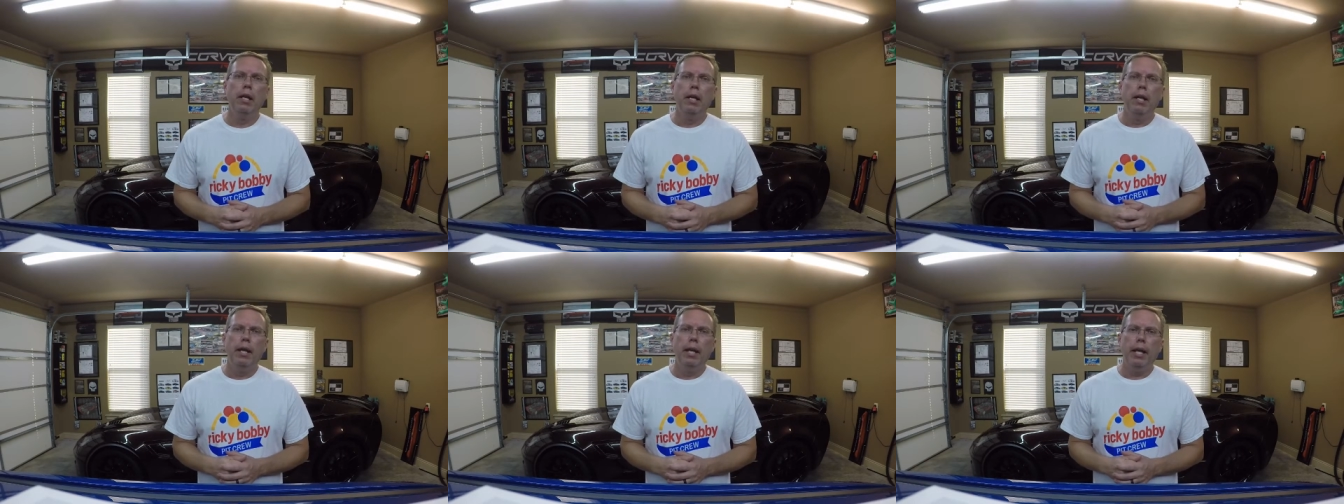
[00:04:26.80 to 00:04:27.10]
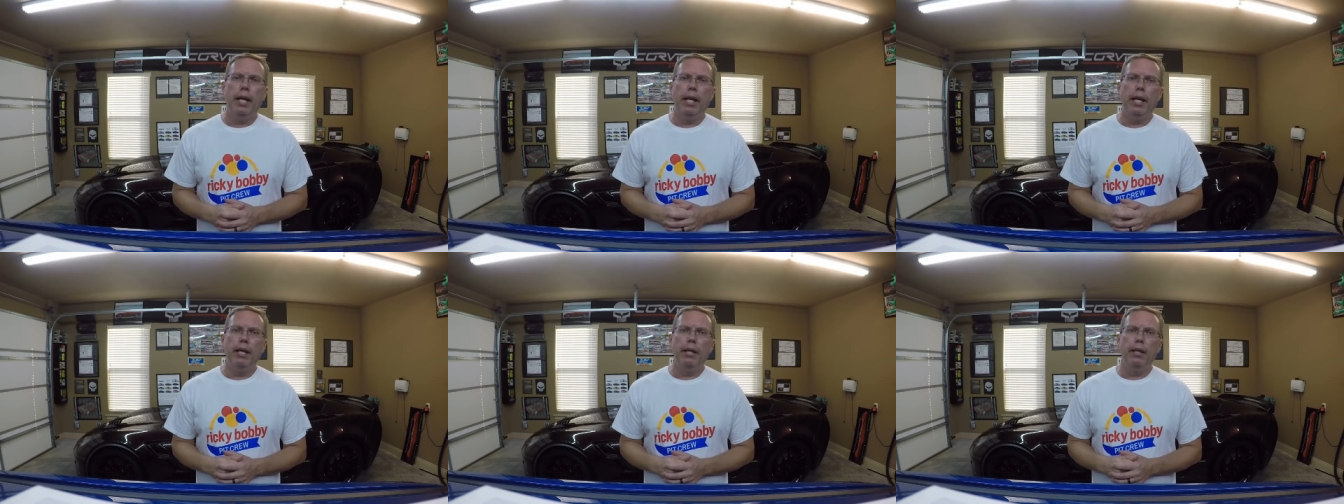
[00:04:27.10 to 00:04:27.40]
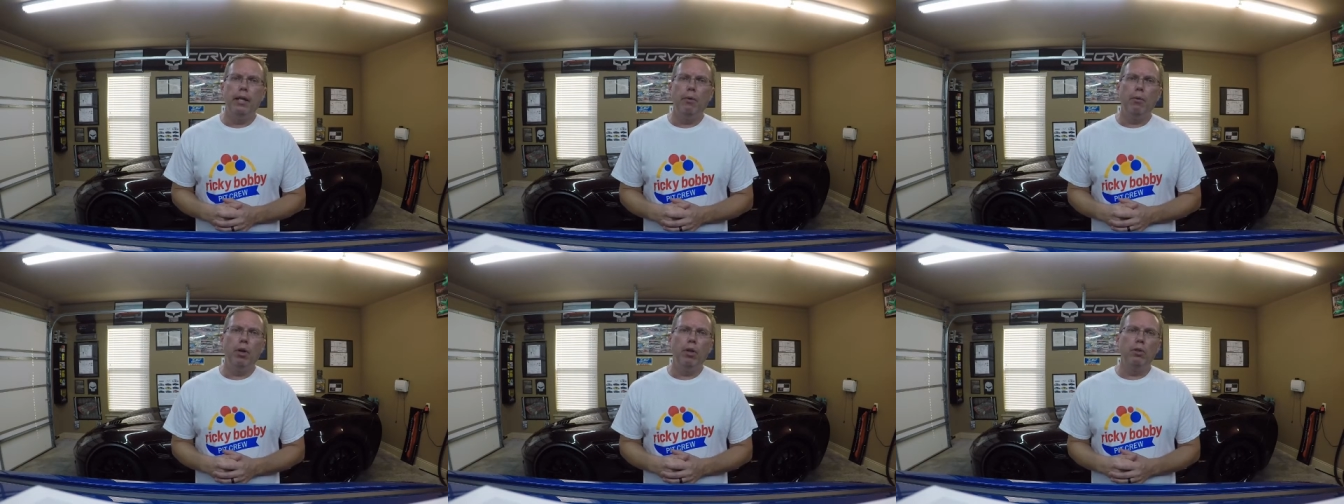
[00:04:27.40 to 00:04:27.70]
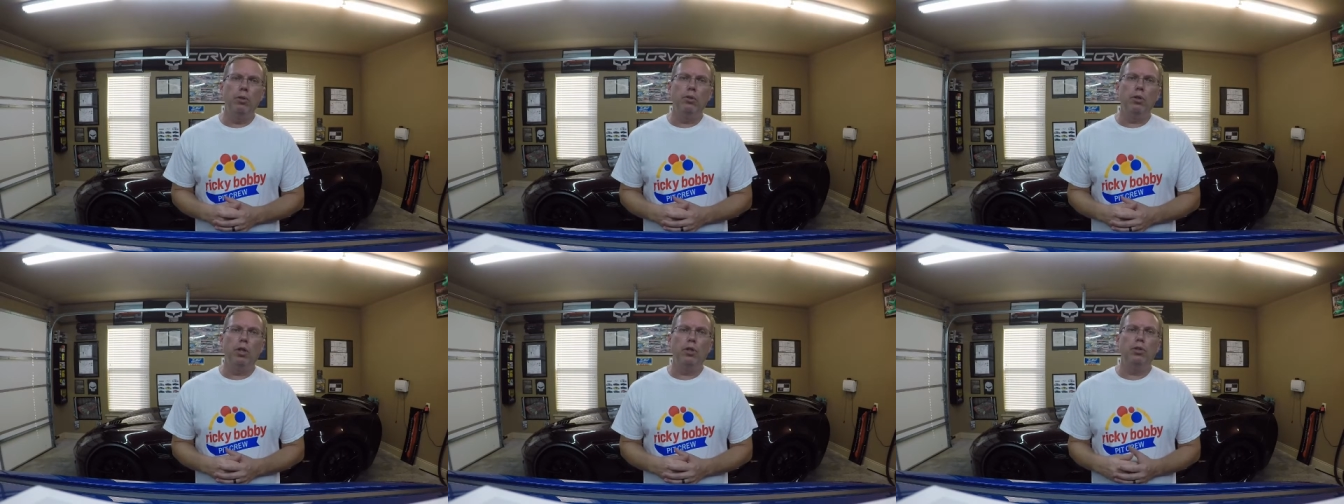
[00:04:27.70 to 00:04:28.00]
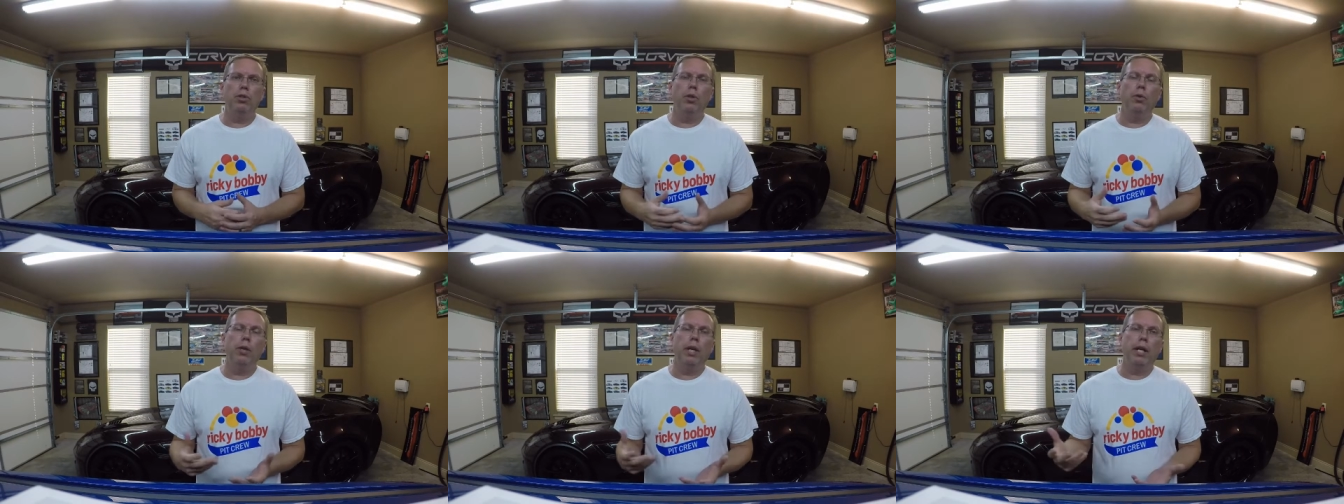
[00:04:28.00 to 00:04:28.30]
And what I'll do is I'll
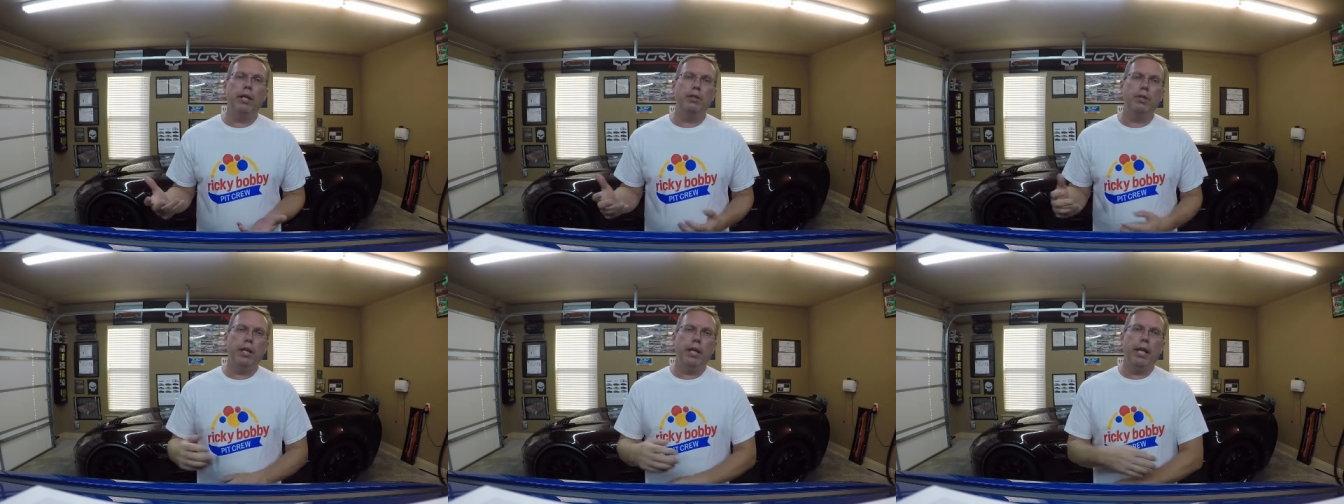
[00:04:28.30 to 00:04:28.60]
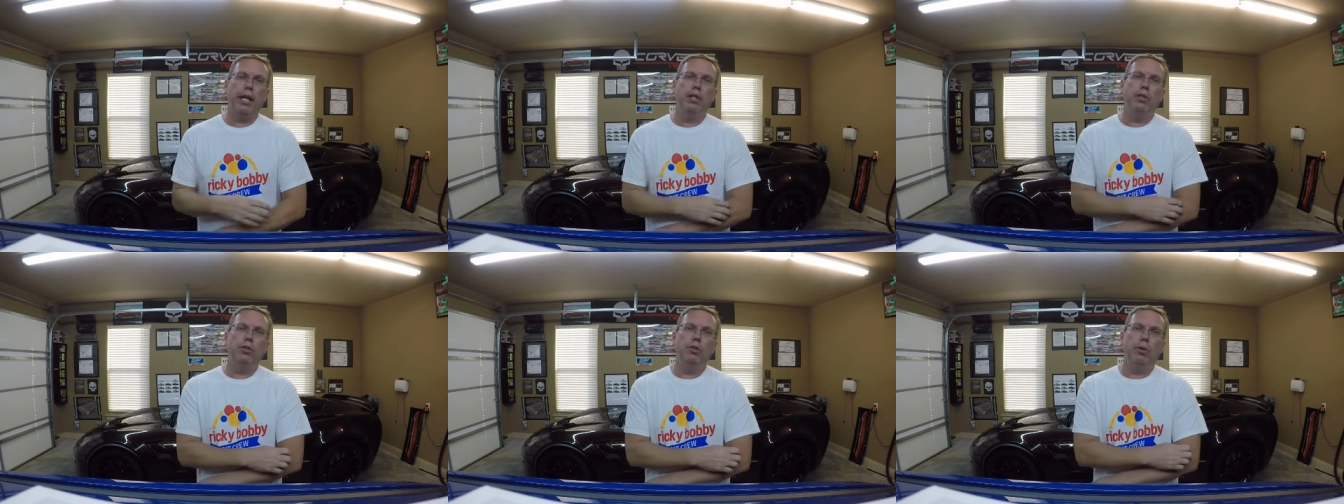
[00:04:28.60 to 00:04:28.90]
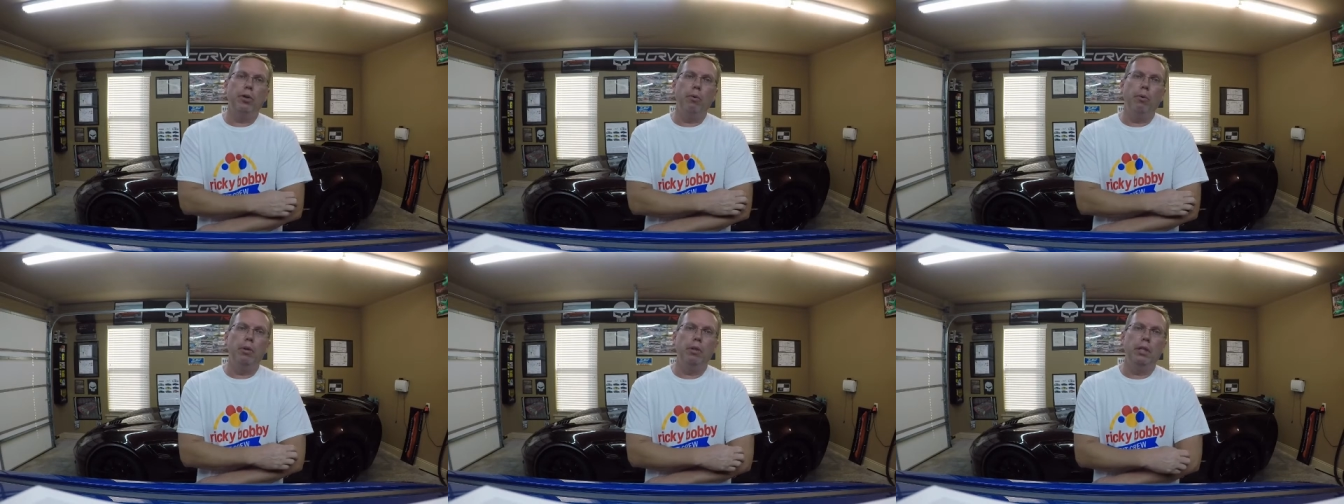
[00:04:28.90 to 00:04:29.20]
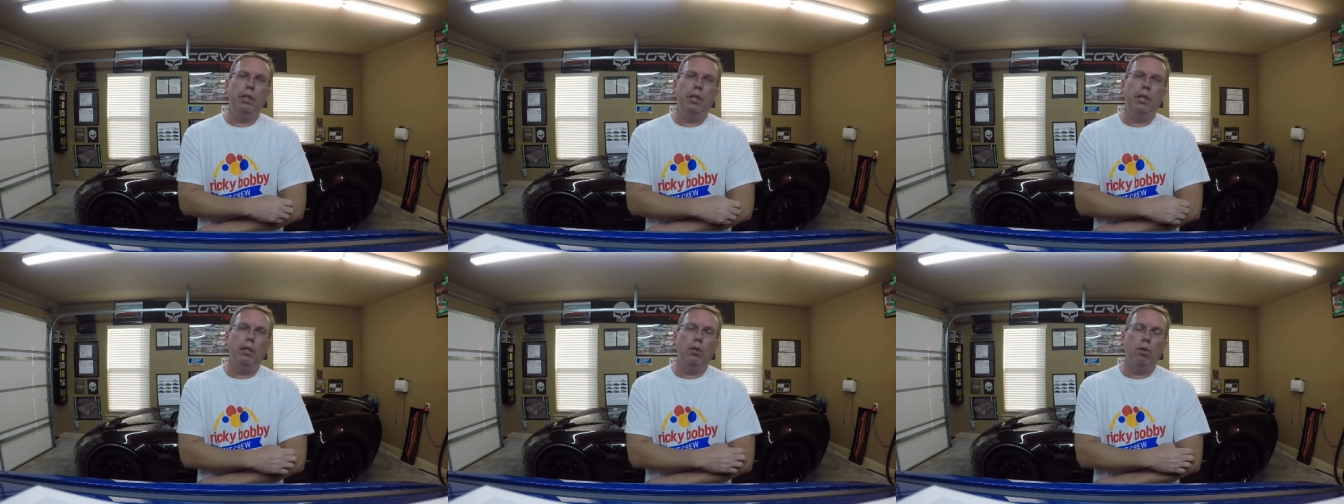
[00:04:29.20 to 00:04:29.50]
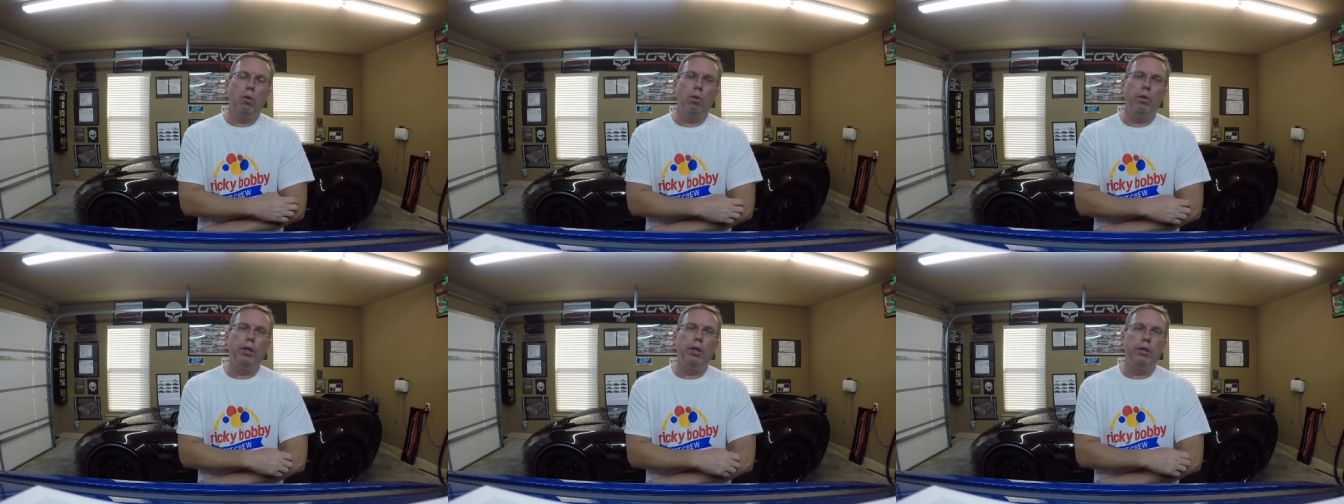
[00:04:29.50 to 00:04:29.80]
show you. Actually, I can show you what the
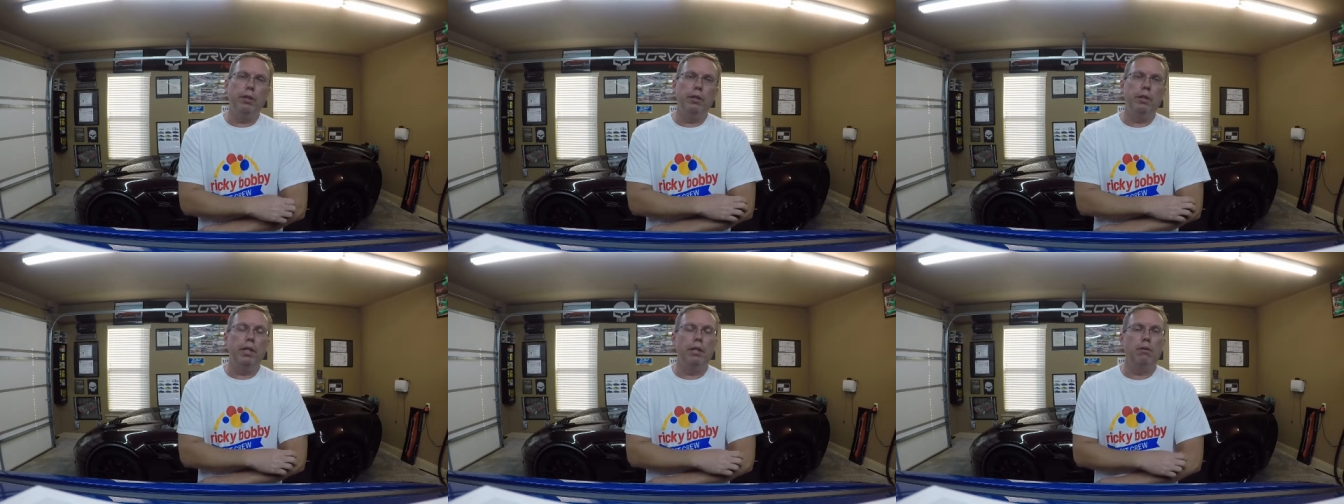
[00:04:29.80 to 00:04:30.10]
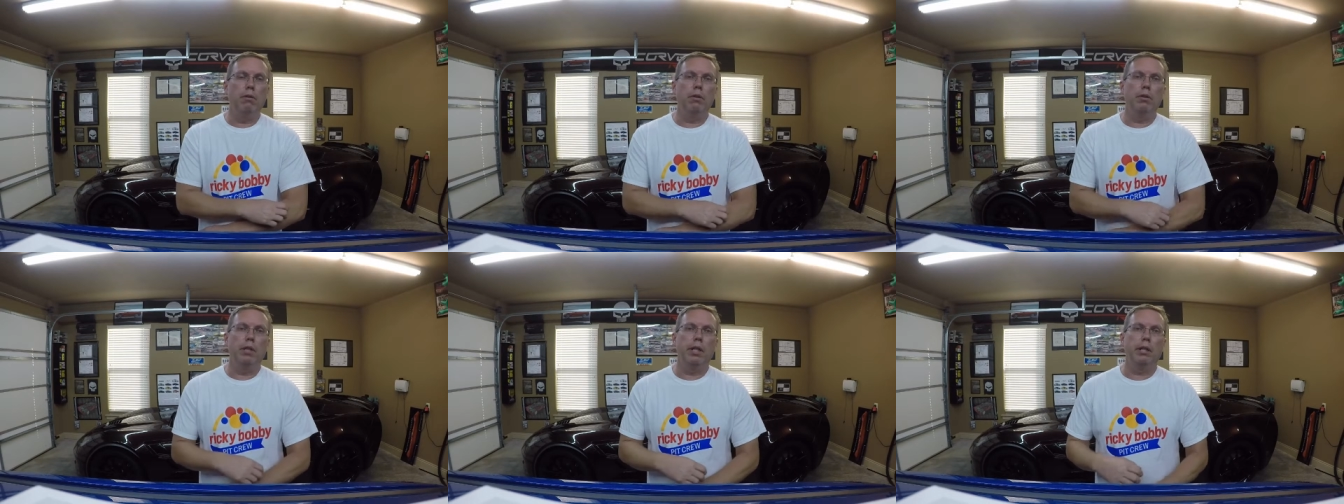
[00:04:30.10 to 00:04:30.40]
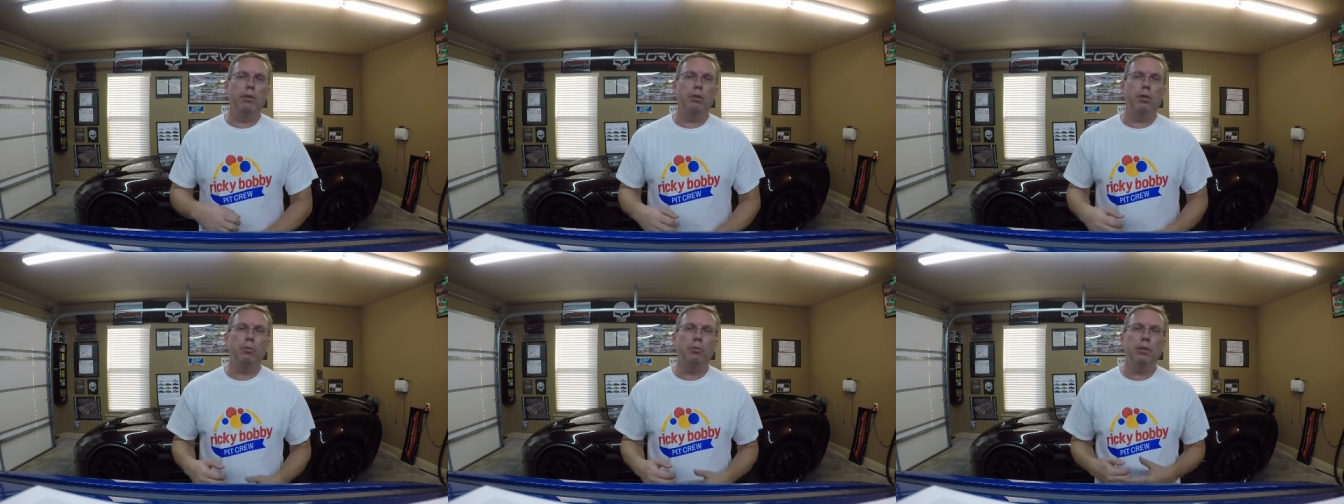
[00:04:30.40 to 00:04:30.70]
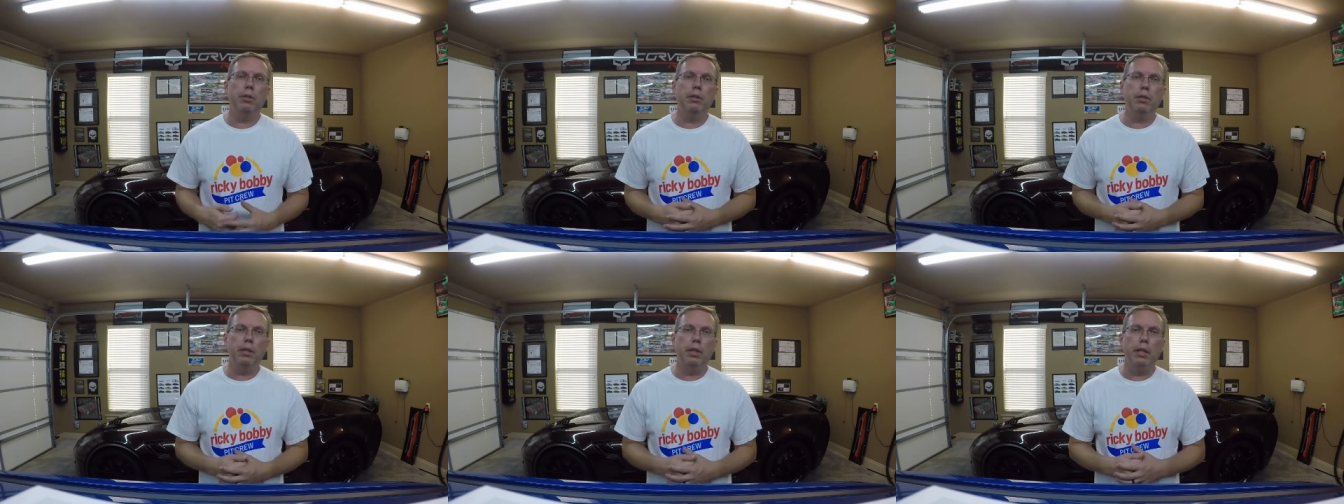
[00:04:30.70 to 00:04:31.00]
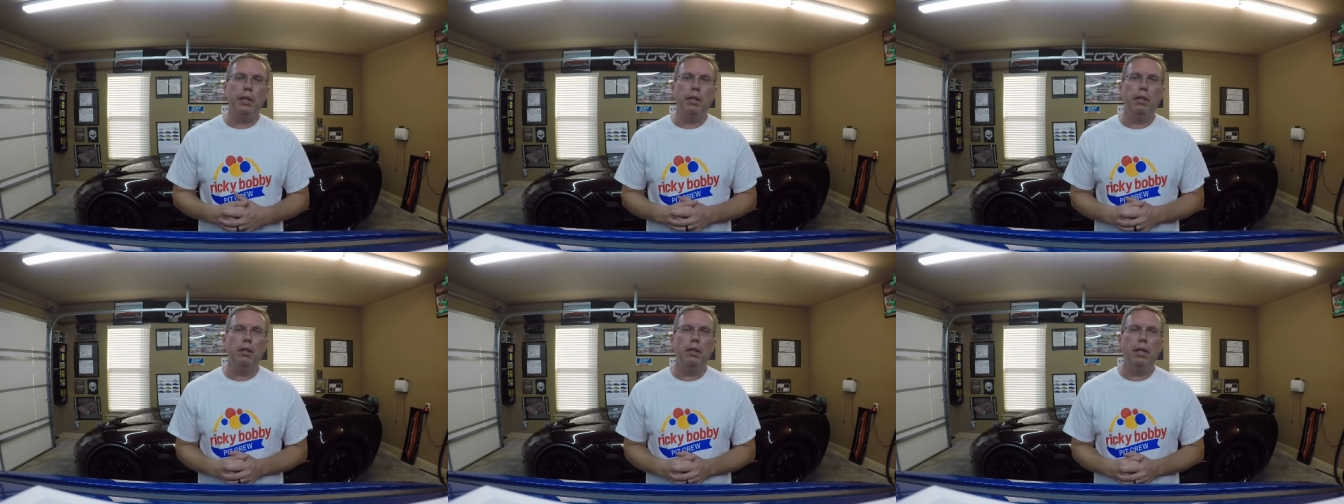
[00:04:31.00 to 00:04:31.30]
cold air intake looks like. It looks pretty slick.